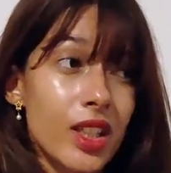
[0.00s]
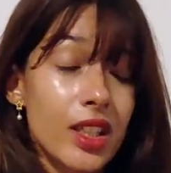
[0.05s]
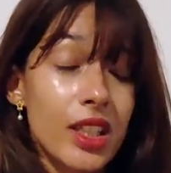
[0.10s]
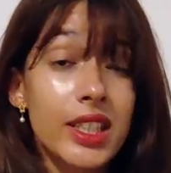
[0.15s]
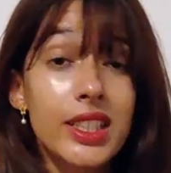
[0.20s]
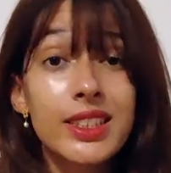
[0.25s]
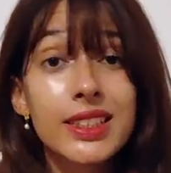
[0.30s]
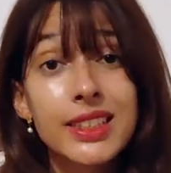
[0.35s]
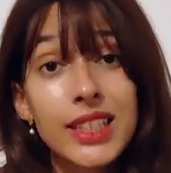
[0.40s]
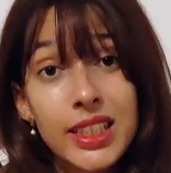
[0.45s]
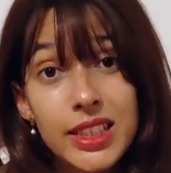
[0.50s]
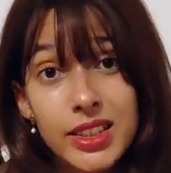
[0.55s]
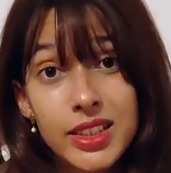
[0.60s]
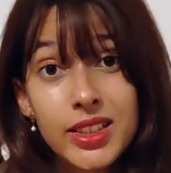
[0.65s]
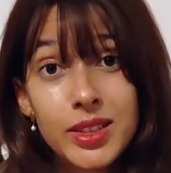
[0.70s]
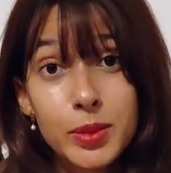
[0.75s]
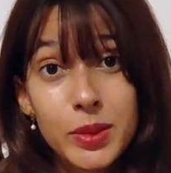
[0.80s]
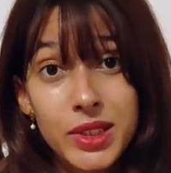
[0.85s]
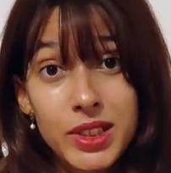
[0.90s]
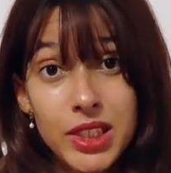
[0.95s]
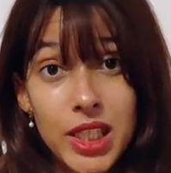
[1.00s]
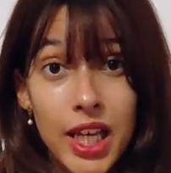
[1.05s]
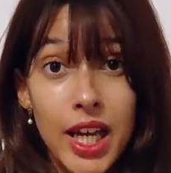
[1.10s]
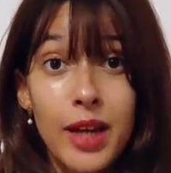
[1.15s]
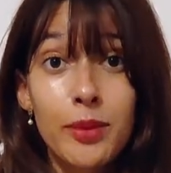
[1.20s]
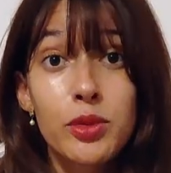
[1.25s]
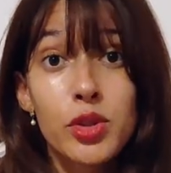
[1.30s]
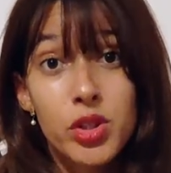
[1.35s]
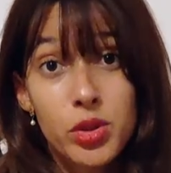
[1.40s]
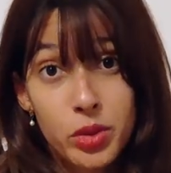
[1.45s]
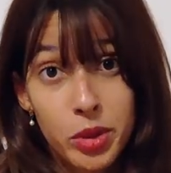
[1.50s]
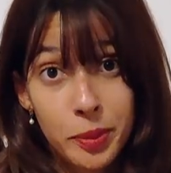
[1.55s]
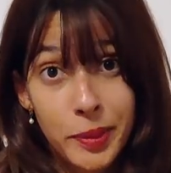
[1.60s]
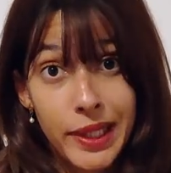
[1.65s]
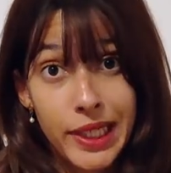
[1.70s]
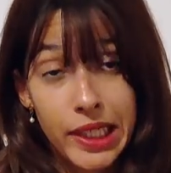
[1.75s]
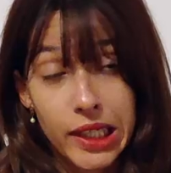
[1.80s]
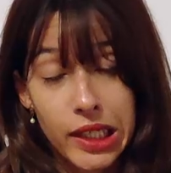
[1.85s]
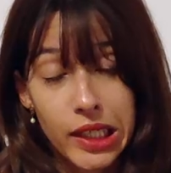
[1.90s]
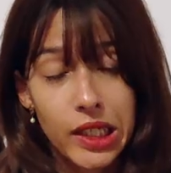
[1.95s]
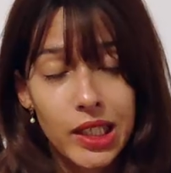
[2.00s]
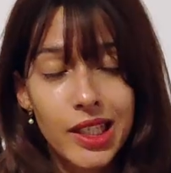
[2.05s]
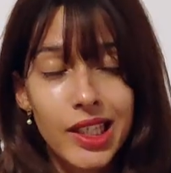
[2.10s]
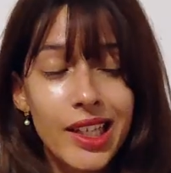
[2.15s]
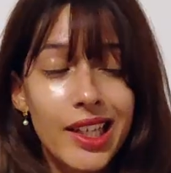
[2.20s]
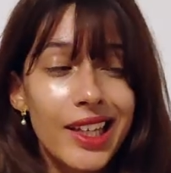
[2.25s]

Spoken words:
I guess scientists would say, I'm just repeating it,